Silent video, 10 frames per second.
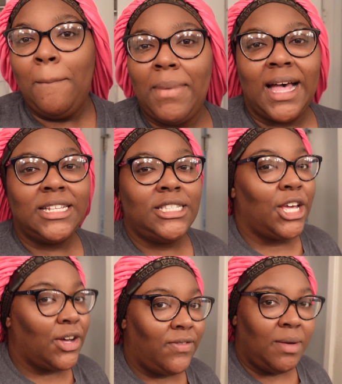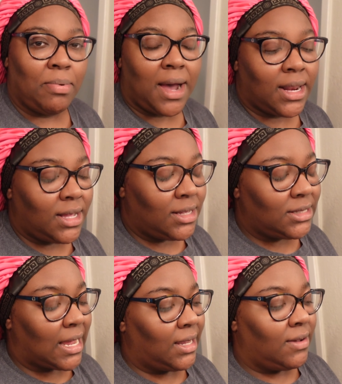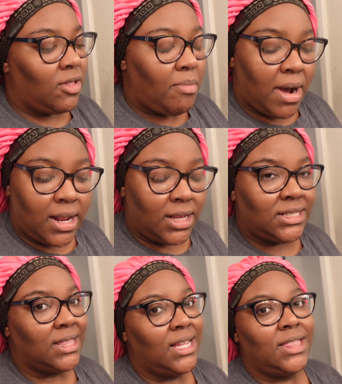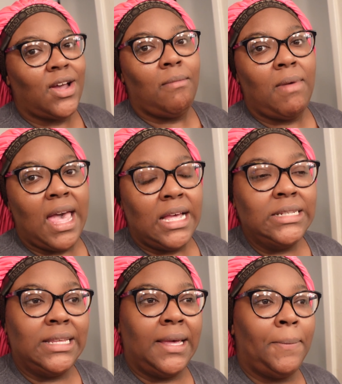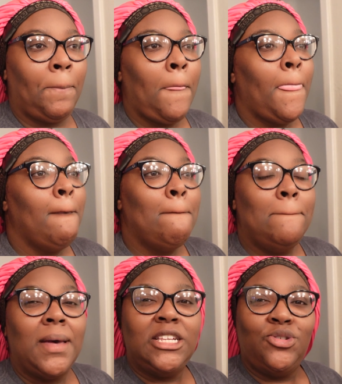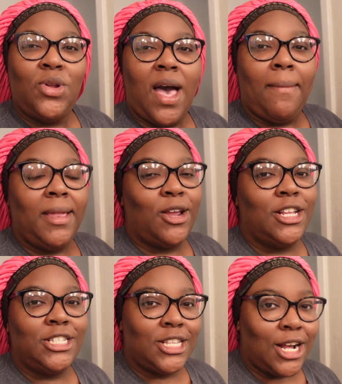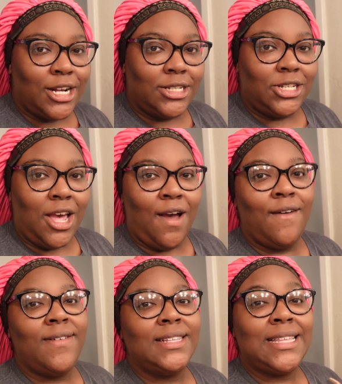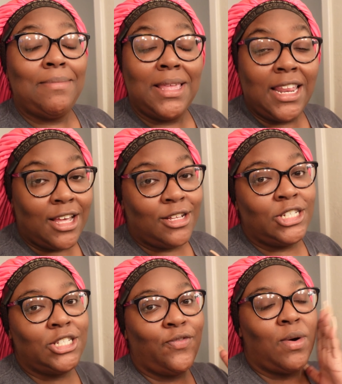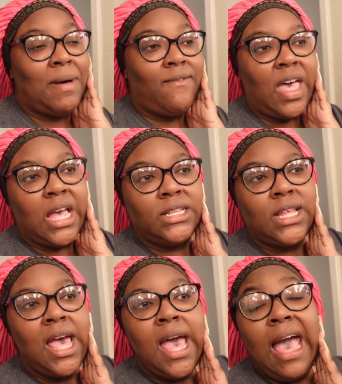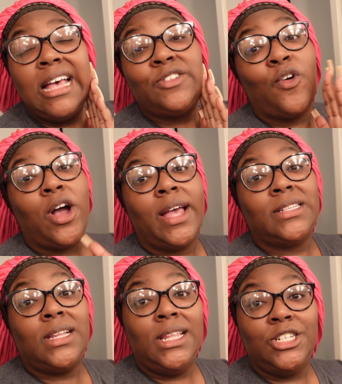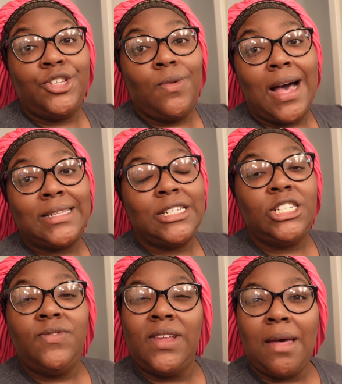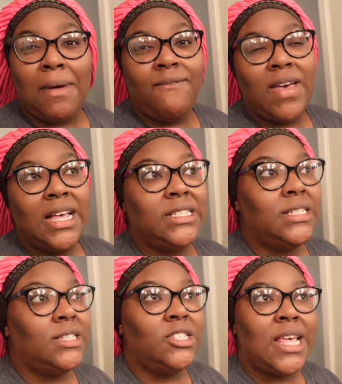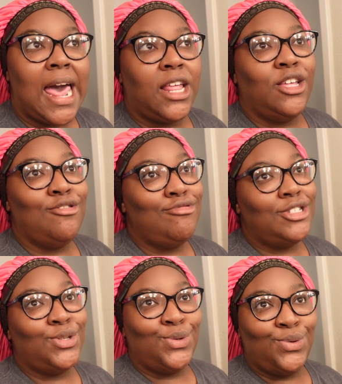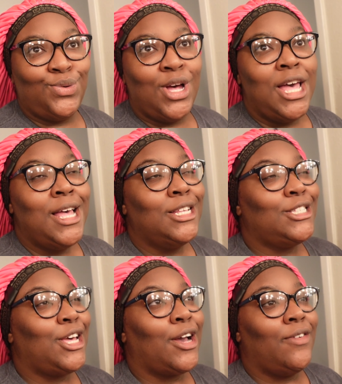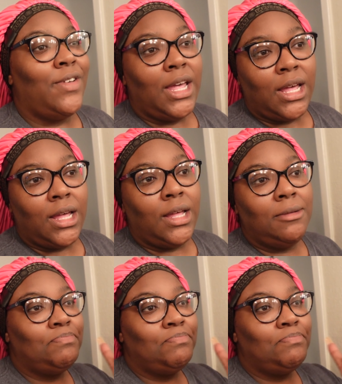by CeraVe products. I love their products. I think they're amazing. But you know, I've been on a search for something else for my face as far as cleanser wise i just feel like my face has just gotten used to CeraVe